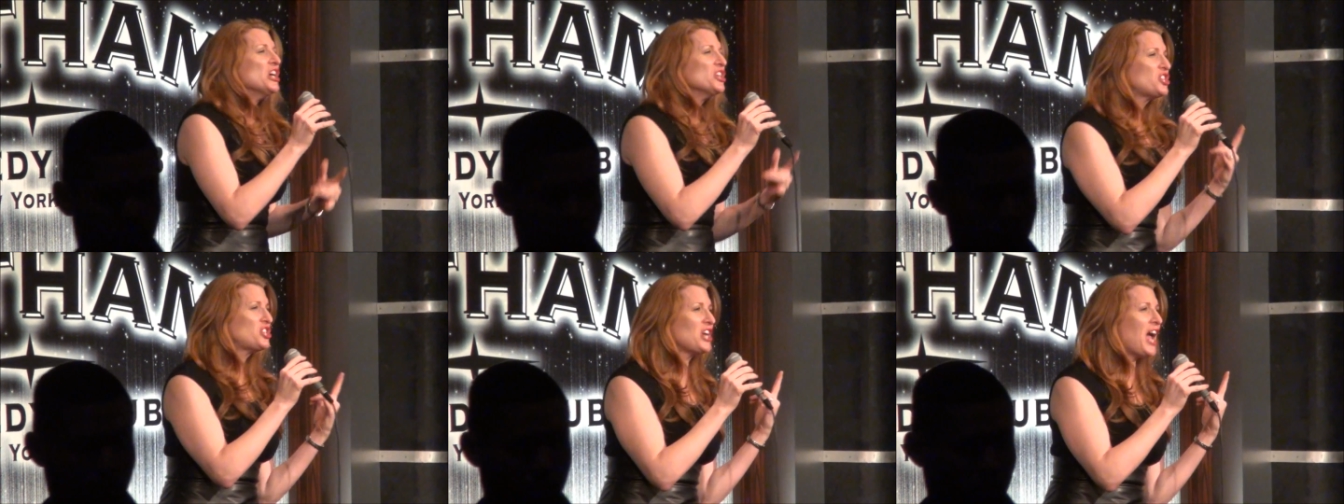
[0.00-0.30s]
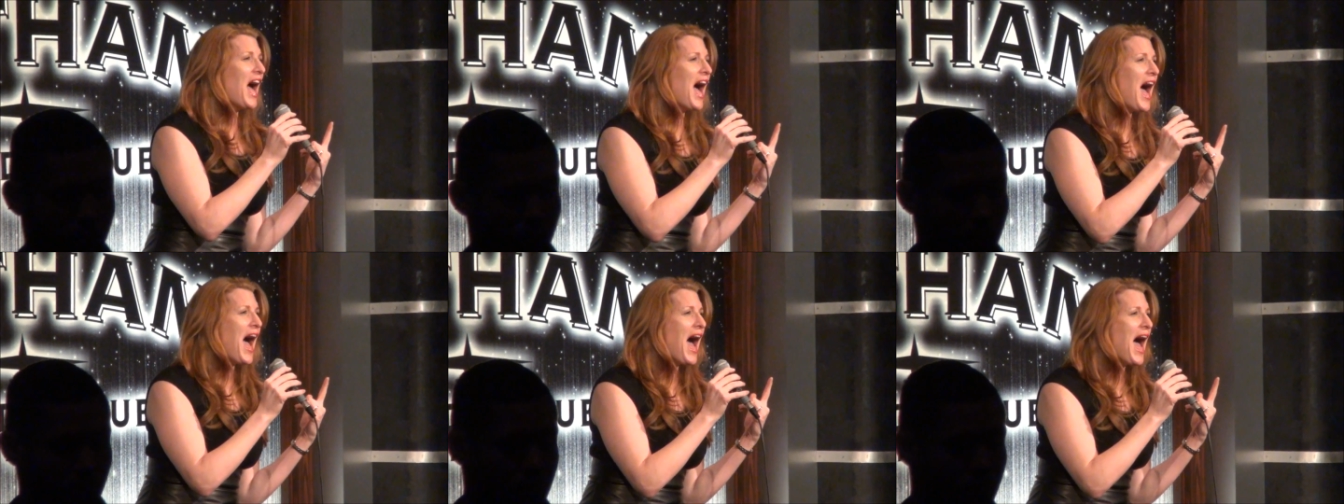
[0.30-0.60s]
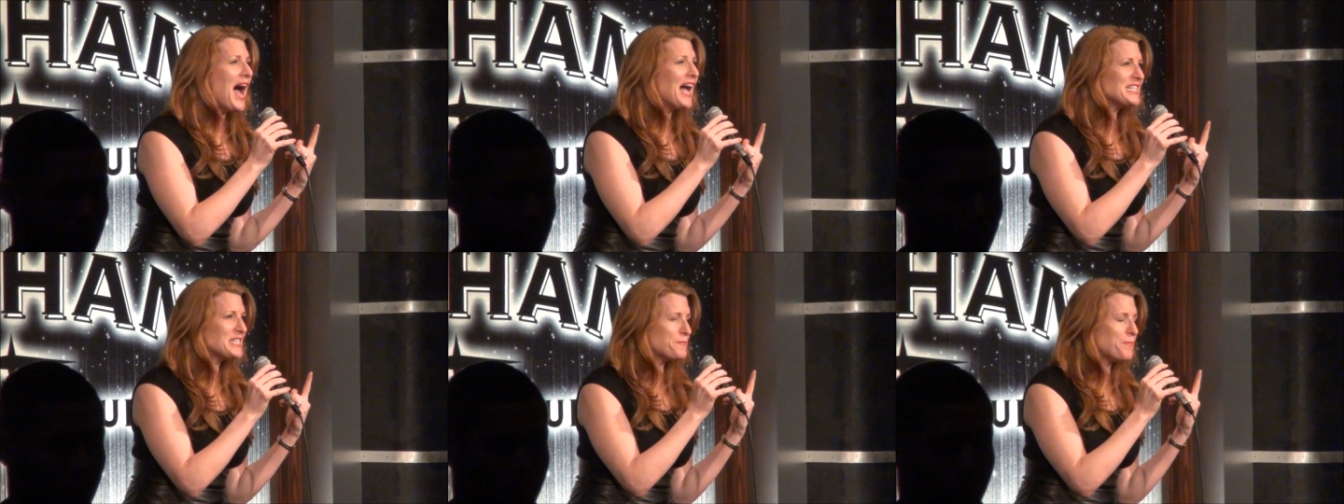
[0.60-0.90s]

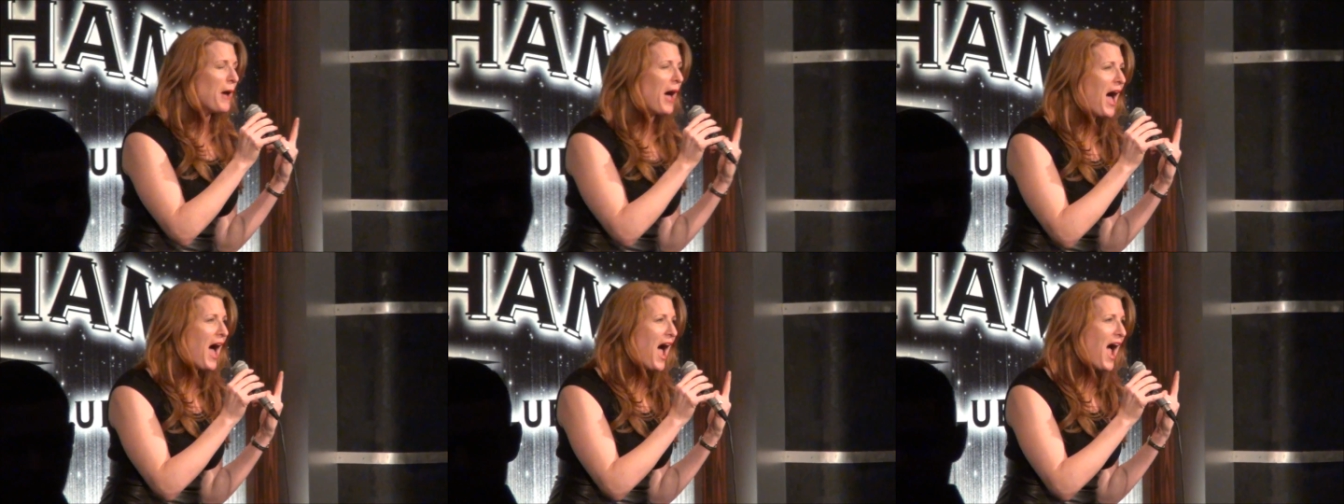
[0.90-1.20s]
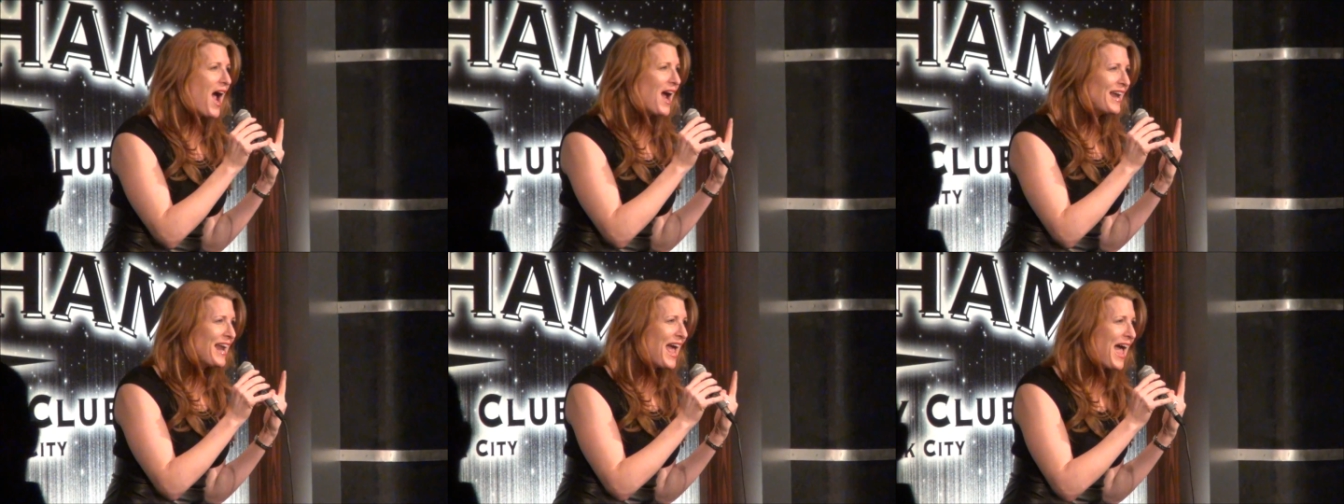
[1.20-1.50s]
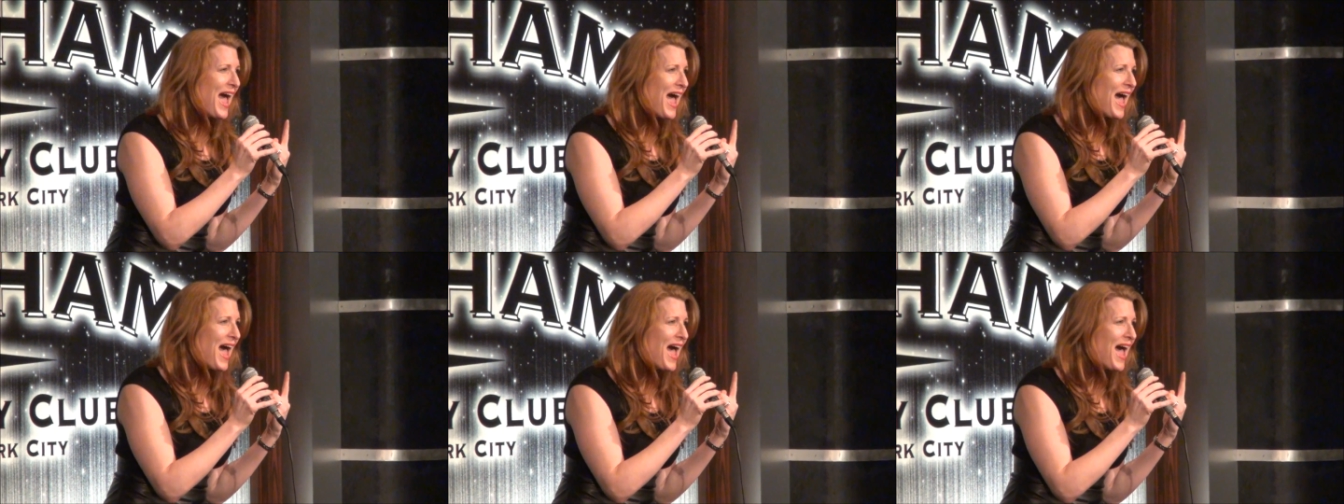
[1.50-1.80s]
Shots,
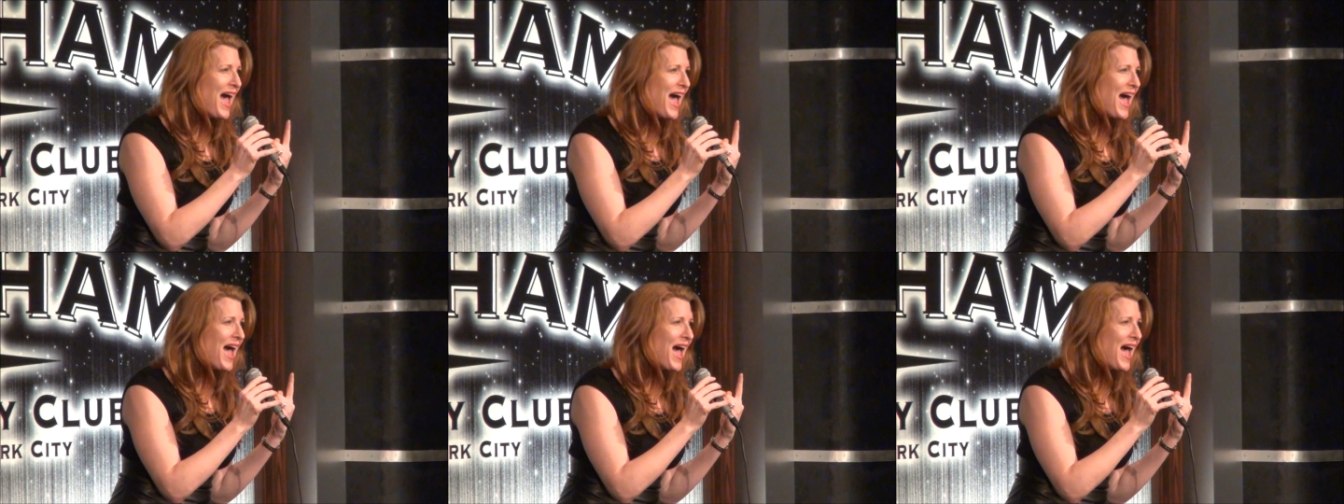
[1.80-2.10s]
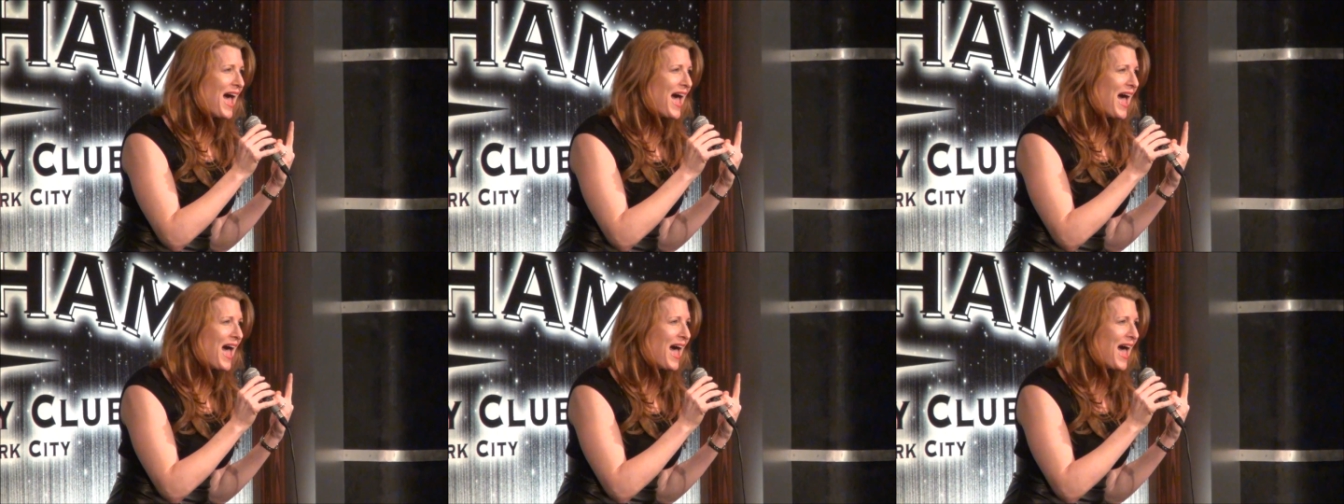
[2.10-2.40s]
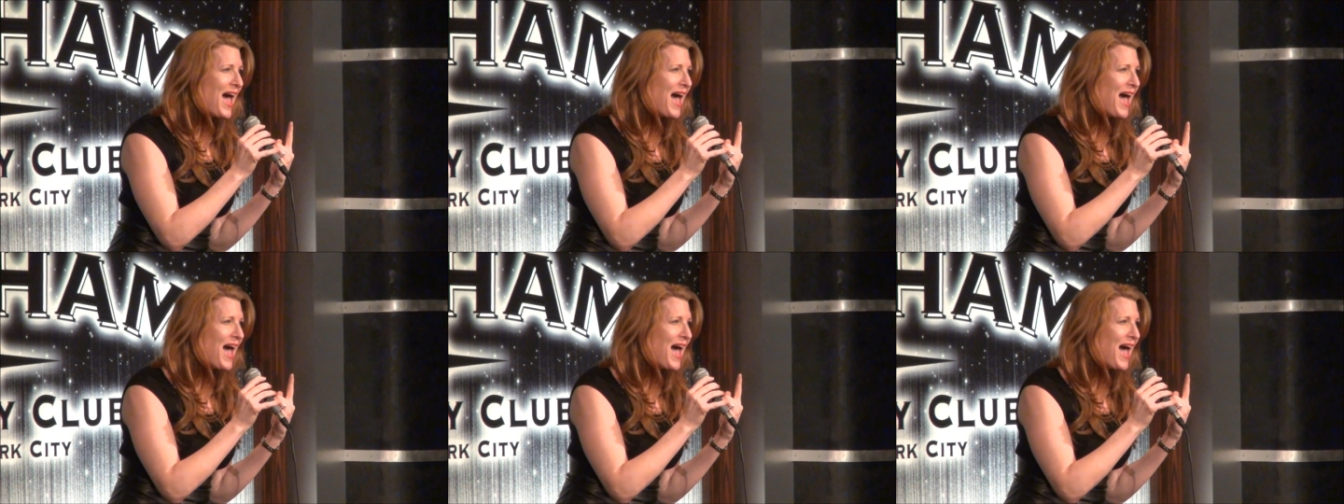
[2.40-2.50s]
party!"